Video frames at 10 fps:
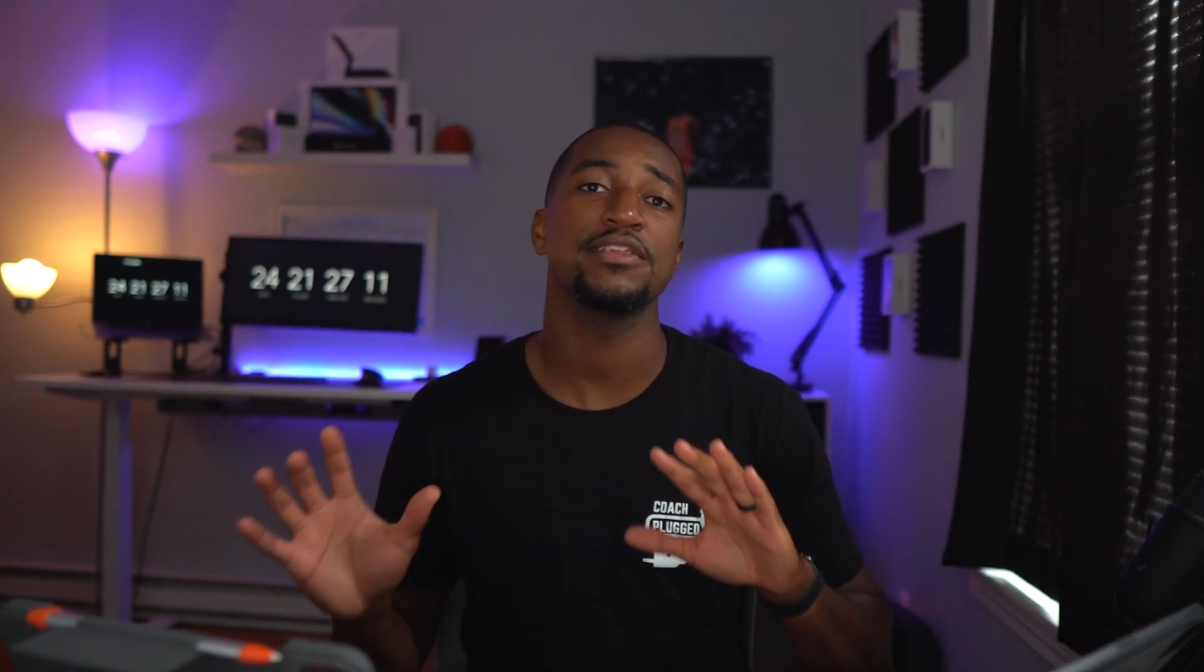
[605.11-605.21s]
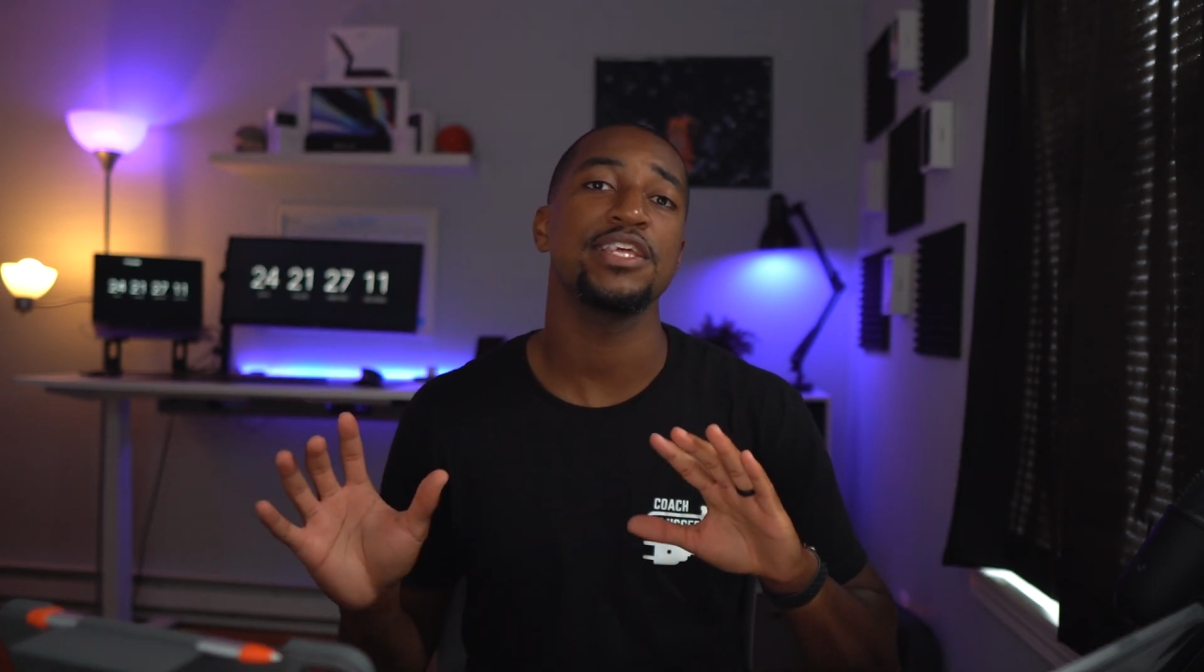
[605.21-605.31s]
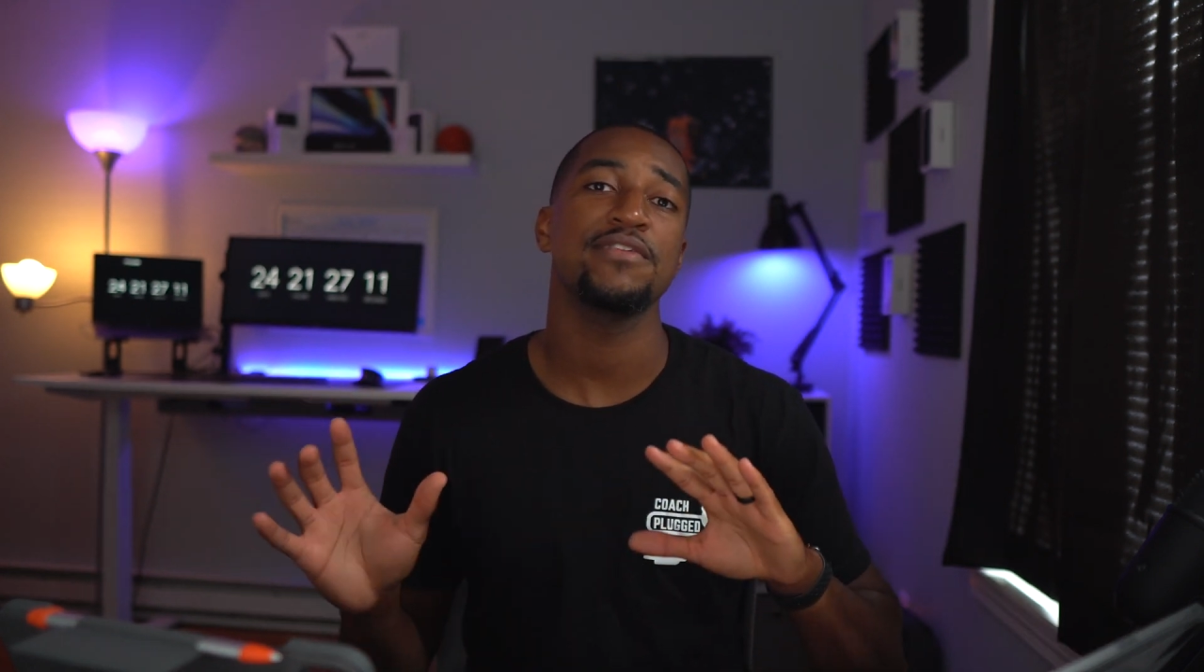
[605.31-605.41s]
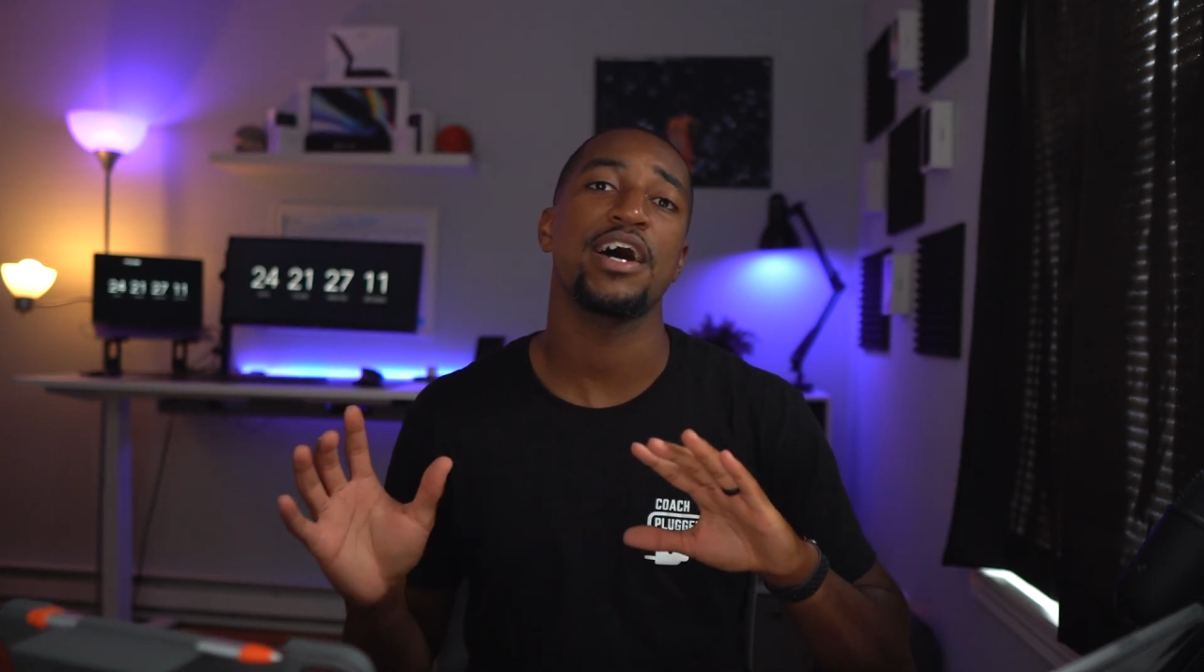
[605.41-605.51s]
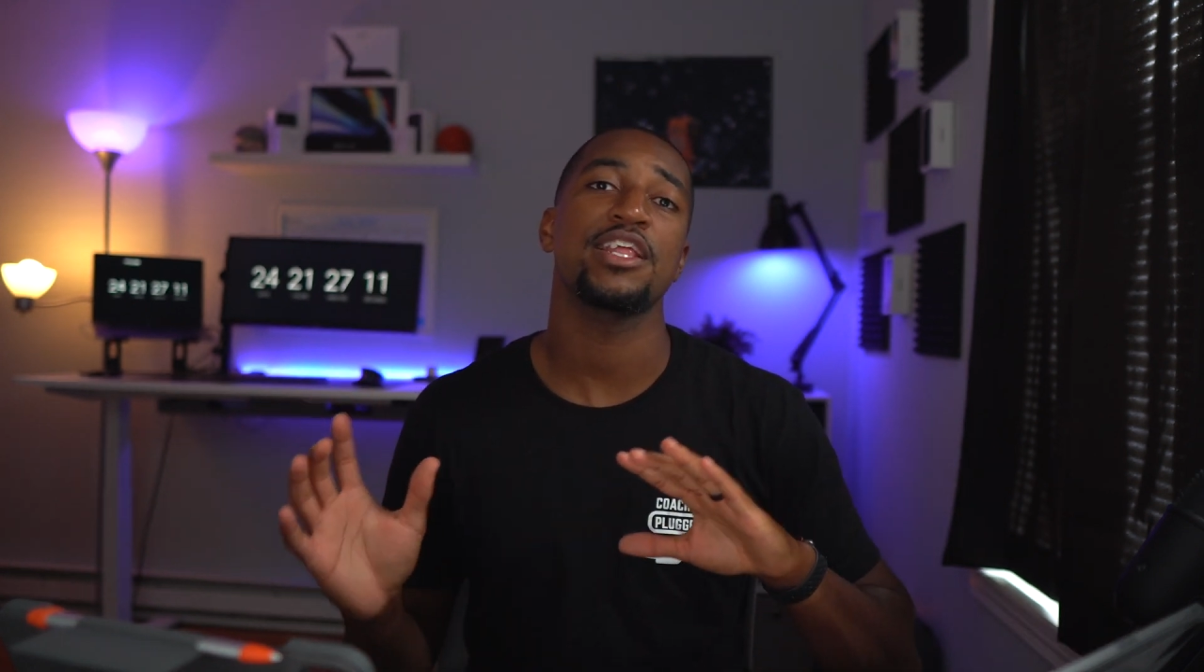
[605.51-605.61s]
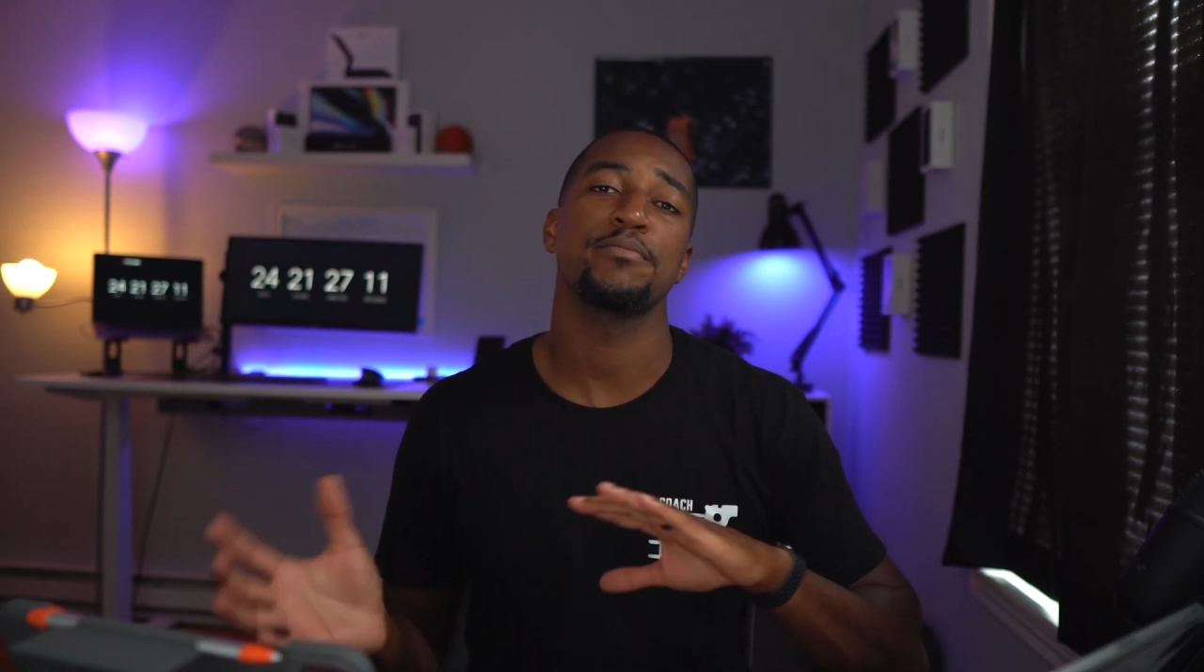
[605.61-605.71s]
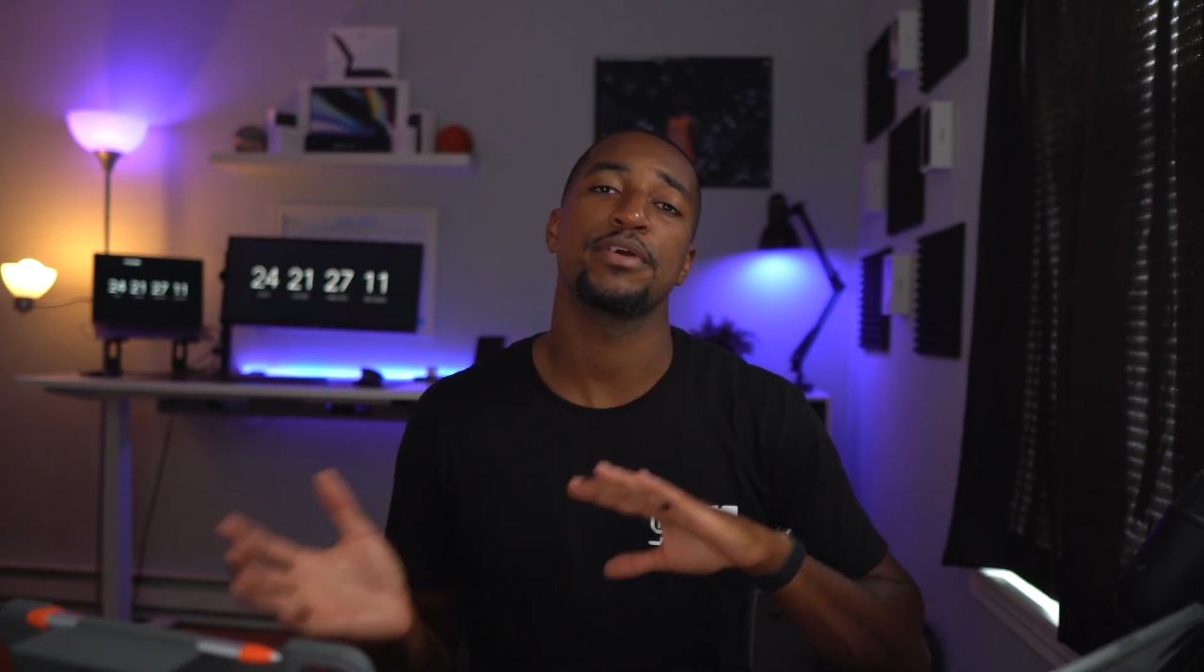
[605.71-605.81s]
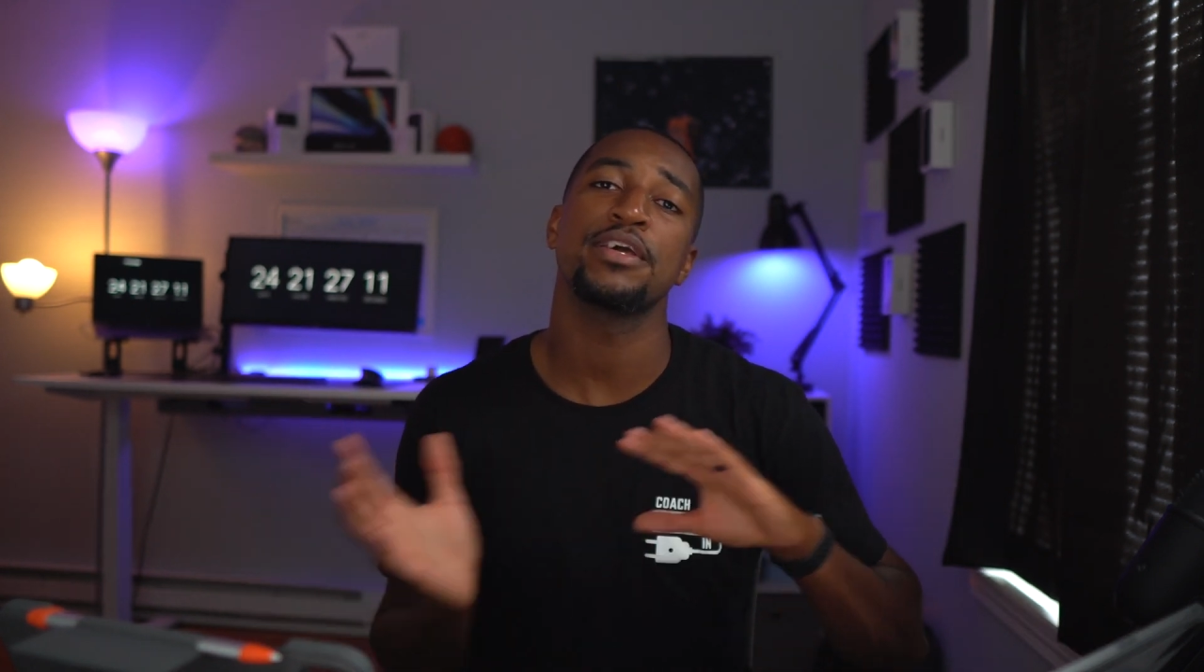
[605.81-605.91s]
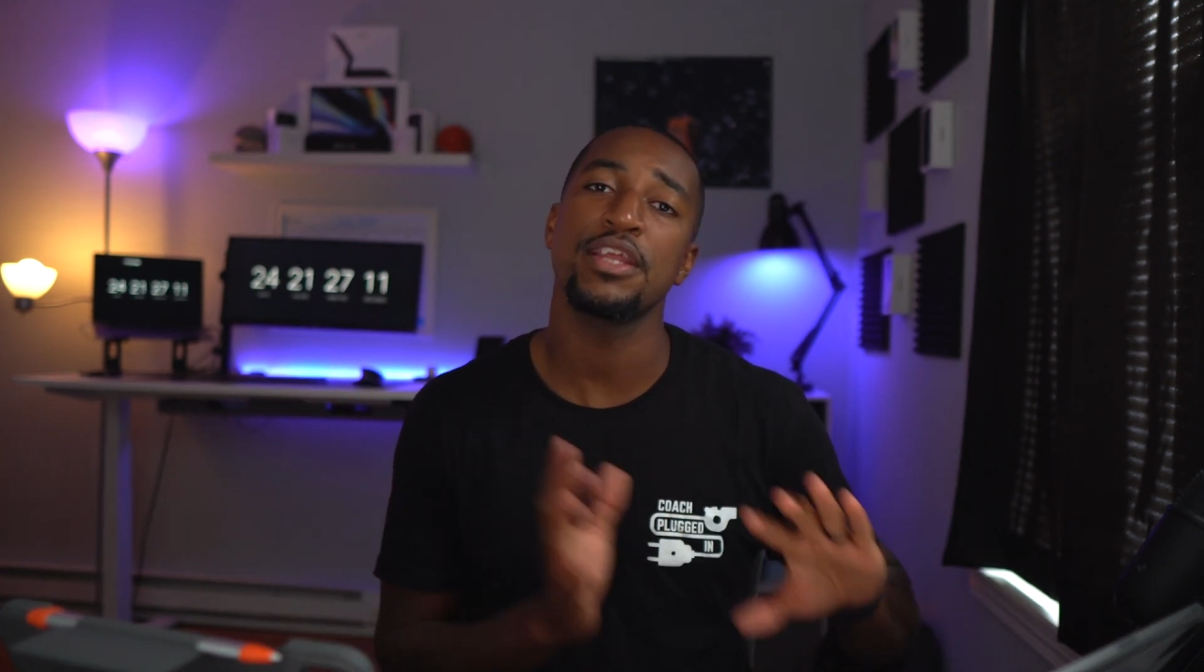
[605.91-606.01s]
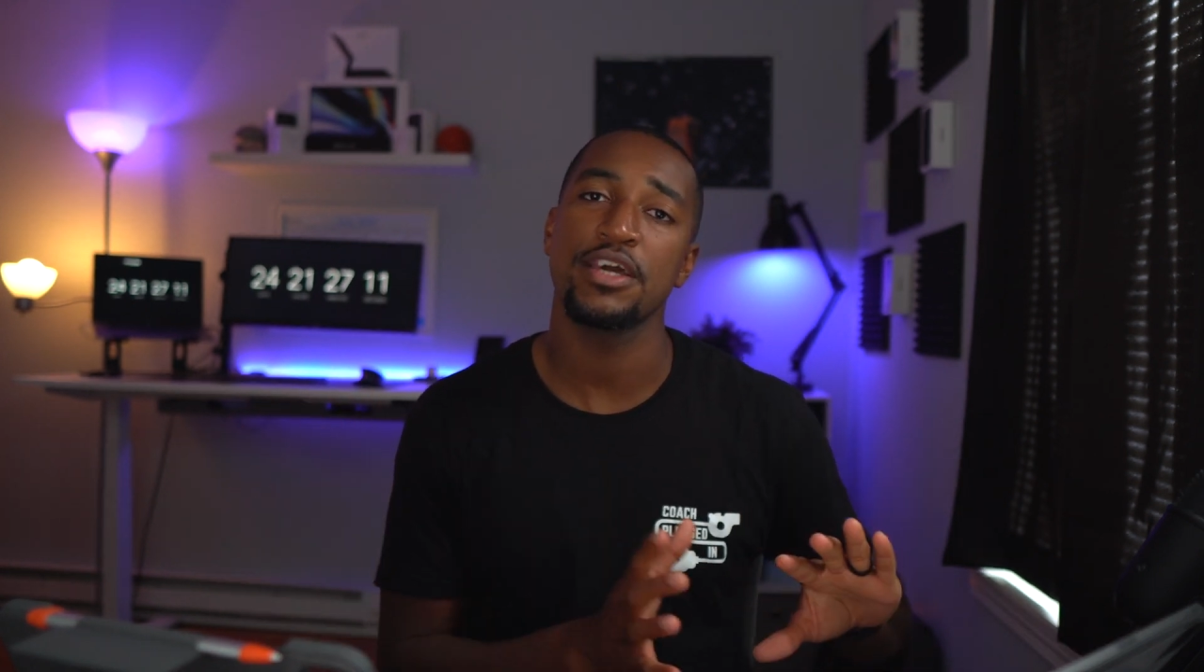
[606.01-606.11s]
leave out at the
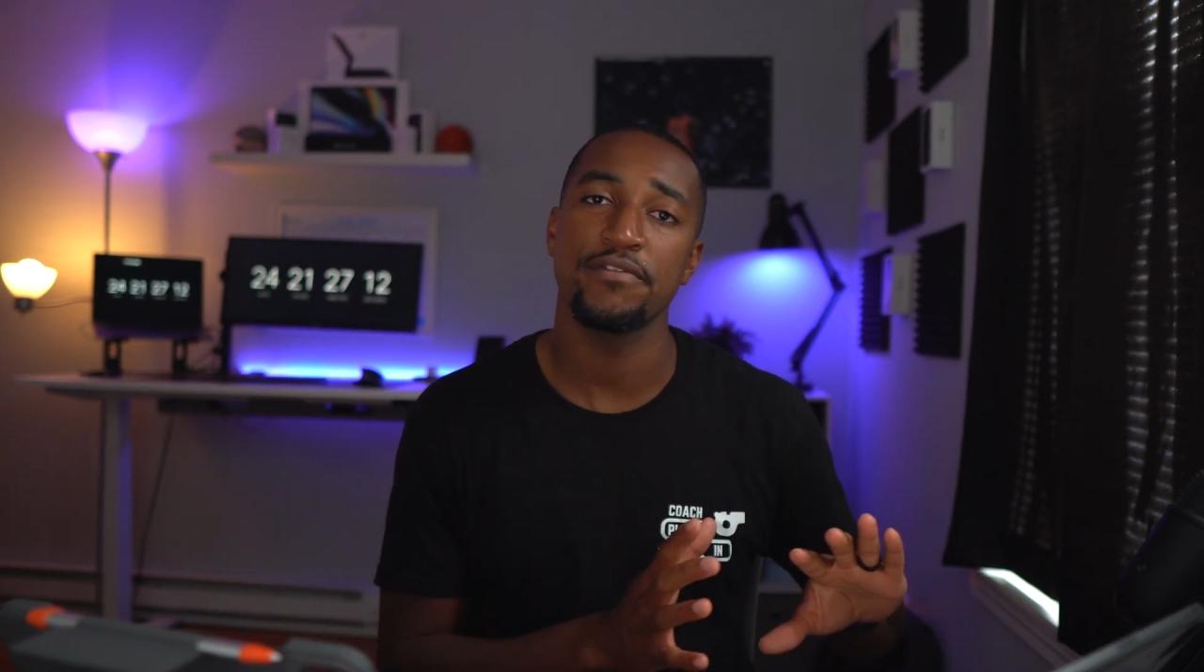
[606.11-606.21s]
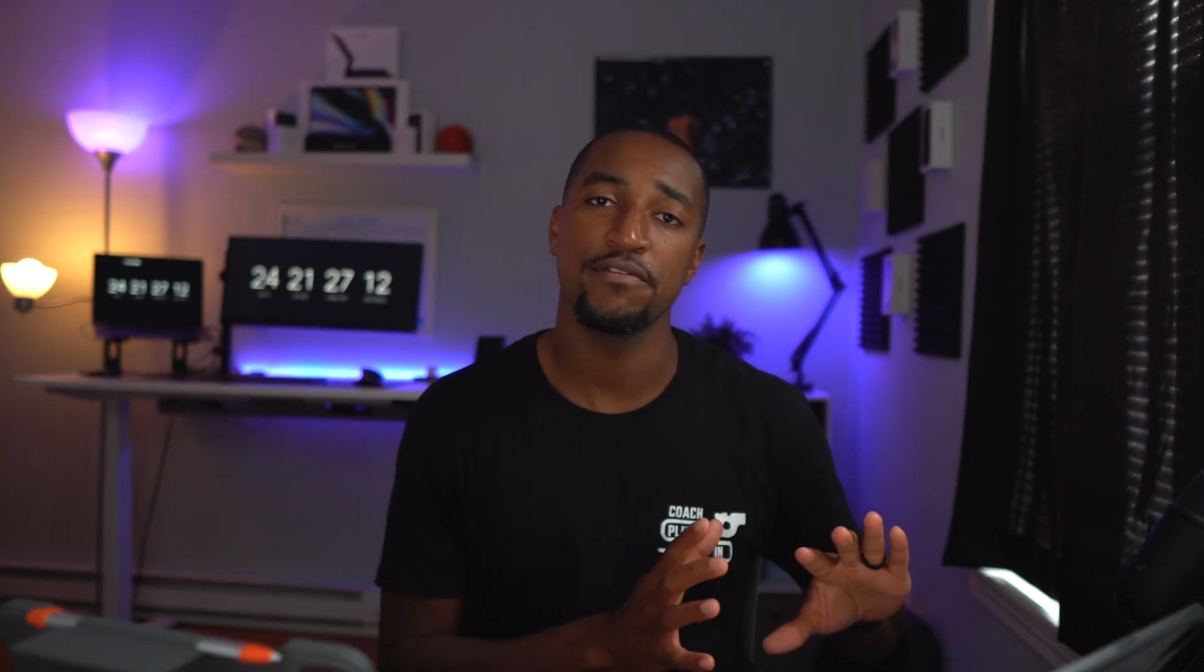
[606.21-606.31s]
beginning of